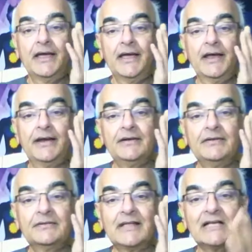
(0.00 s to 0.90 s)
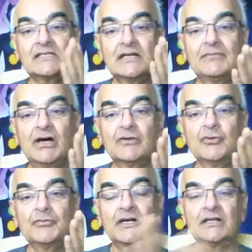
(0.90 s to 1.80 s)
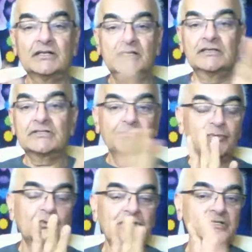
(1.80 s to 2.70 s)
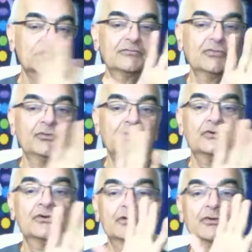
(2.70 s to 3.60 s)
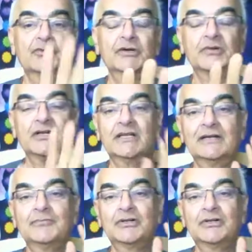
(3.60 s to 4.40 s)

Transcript: And that's the amount of movement. And there are some proteins that move it and all, don't worry about that.